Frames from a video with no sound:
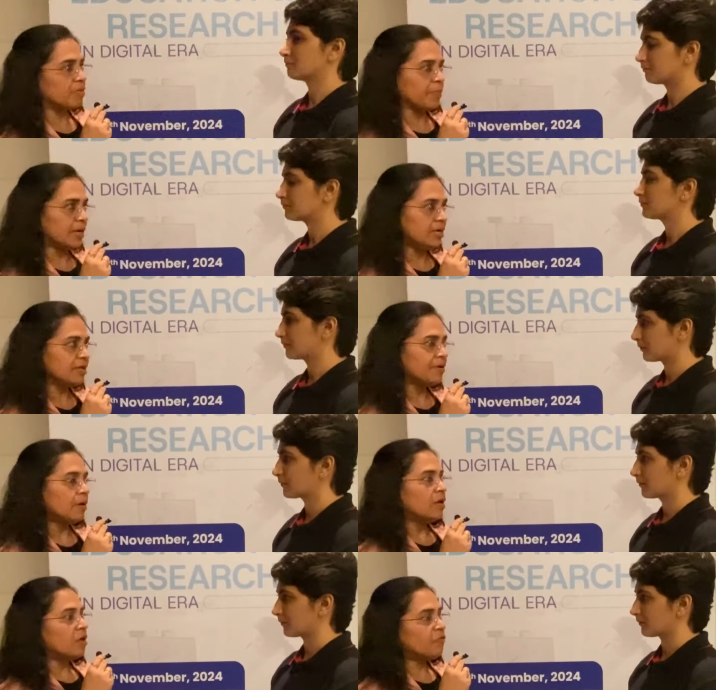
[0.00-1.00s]
Speaker 1: met
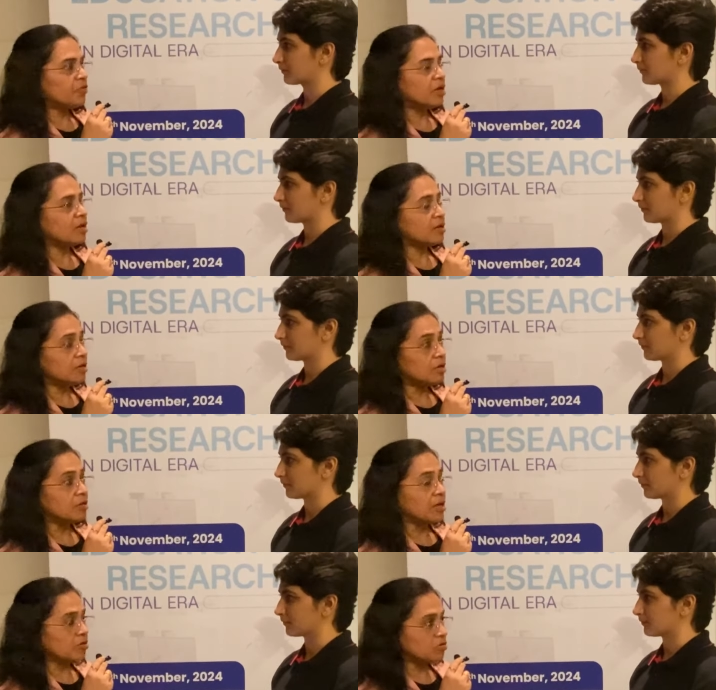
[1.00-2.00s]
if there are any
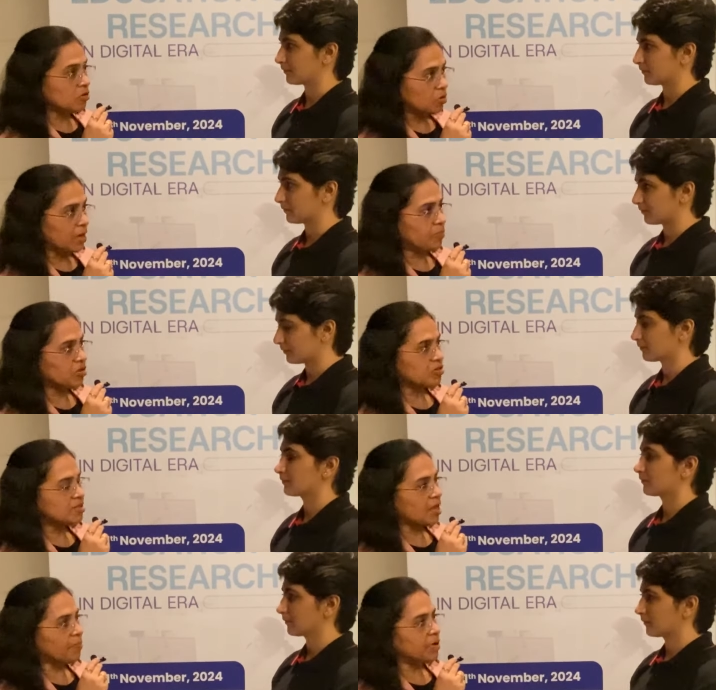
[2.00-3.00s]
international
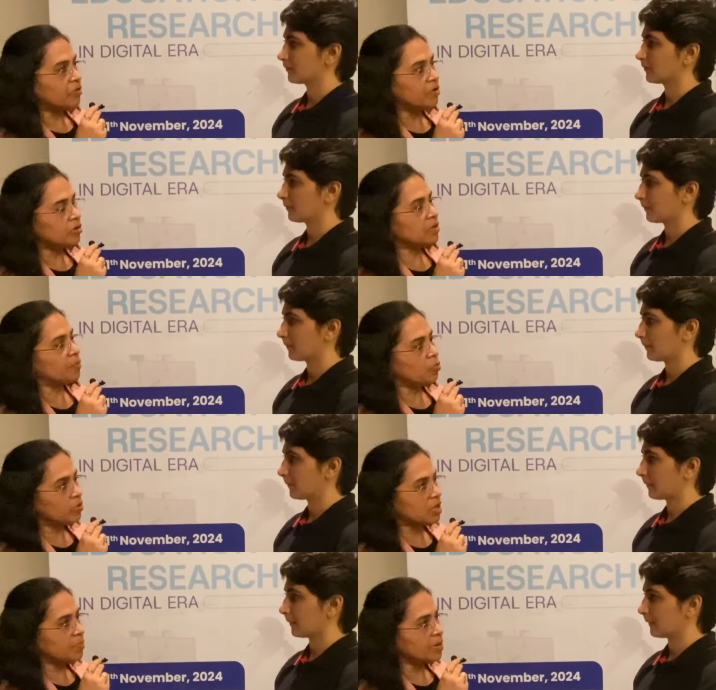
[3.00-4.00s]
collaborations happening we
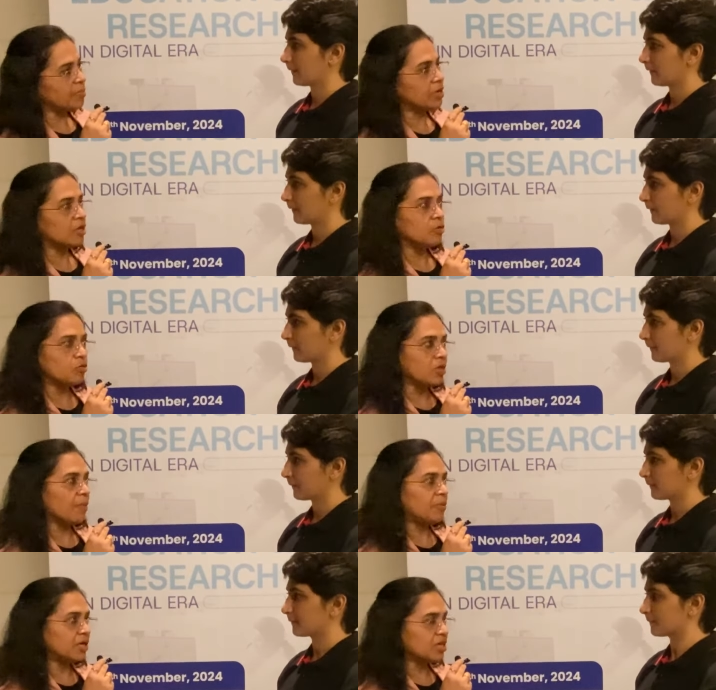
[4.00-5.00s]
support them in making those
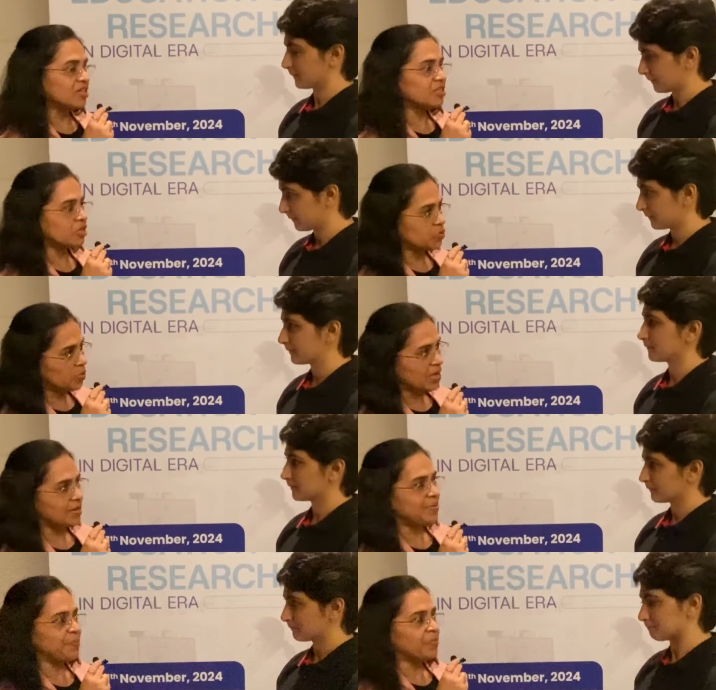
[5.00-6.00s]
applications as
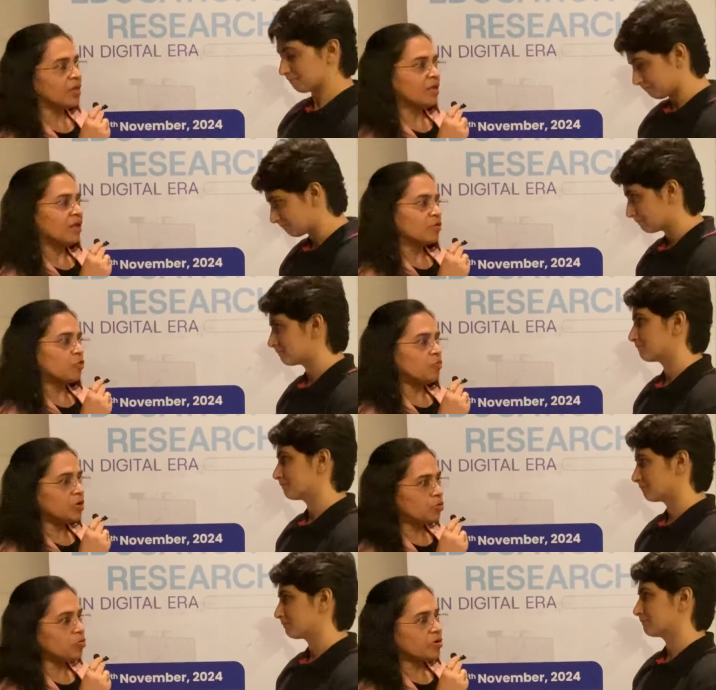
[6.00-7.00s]
well so
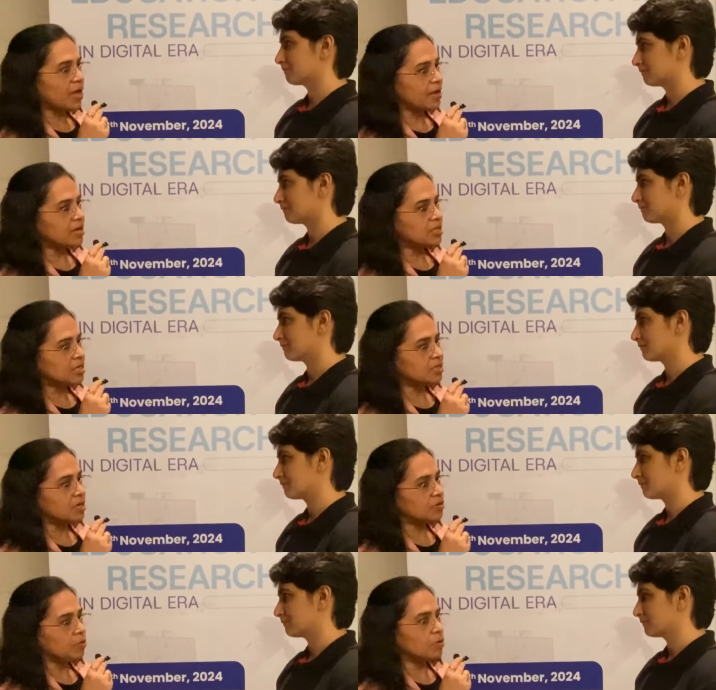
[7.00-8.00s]
we do try and see
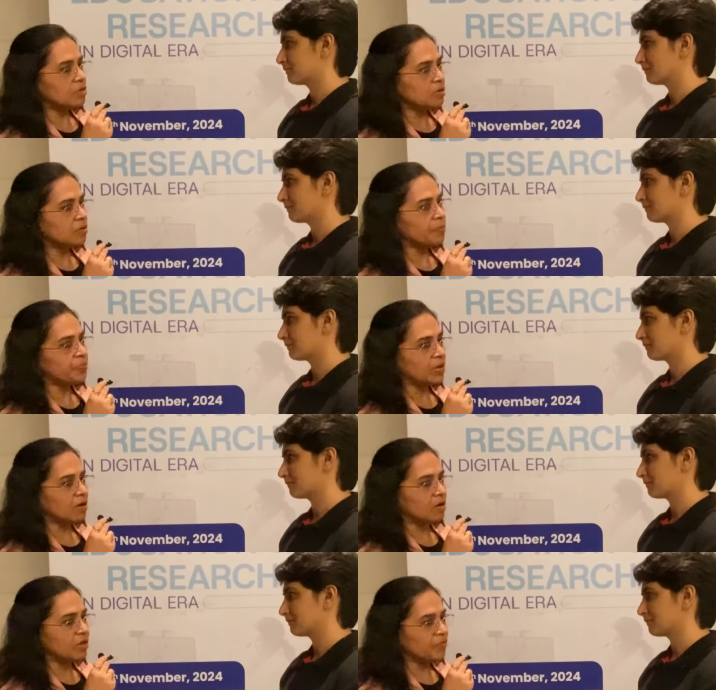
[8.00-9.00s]
that all the
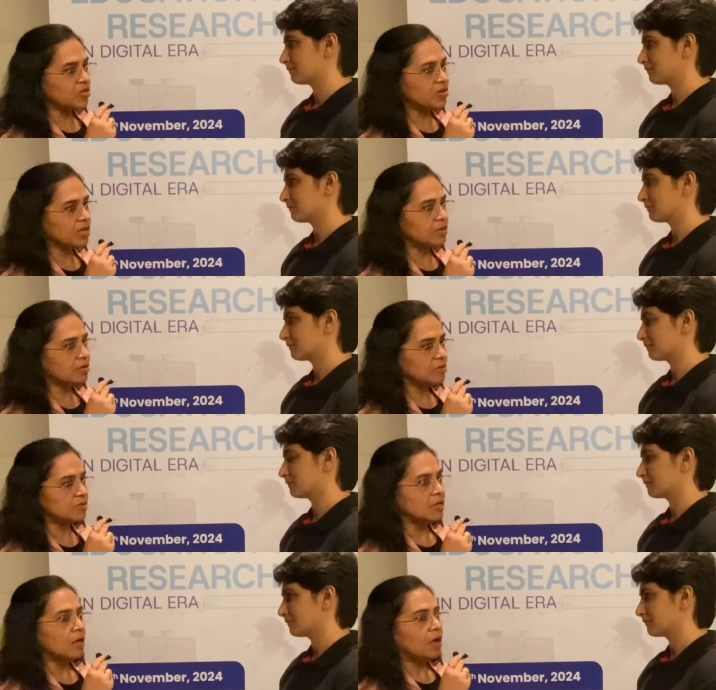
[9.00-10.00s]
uh,
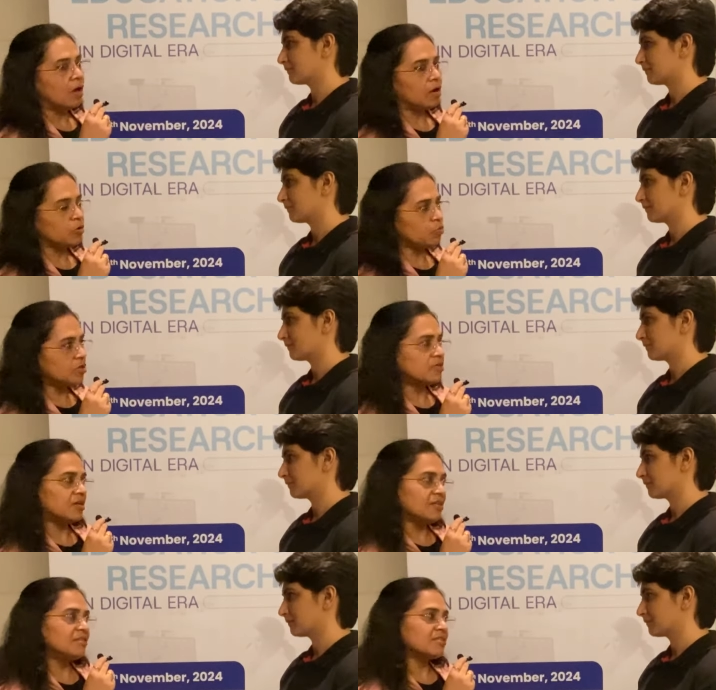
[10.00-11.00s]
investigators uh, do the
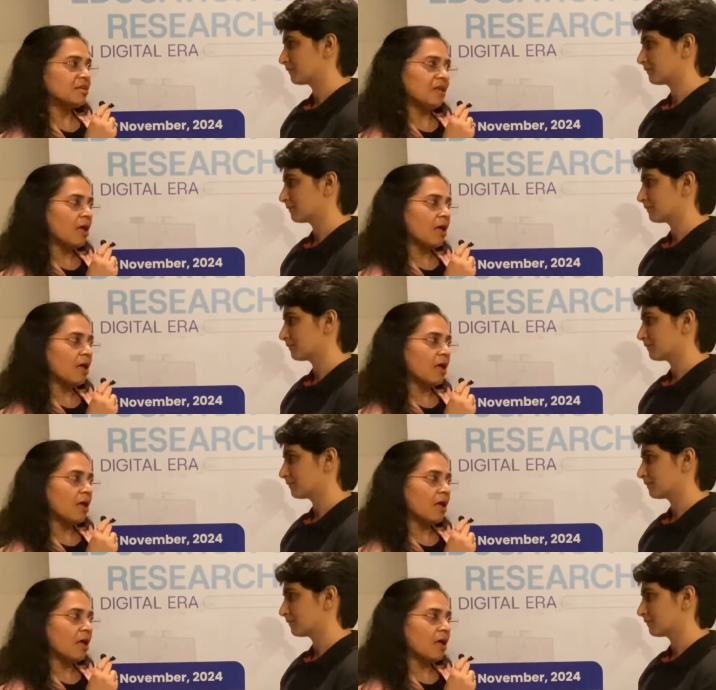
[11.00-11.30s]
studies uh,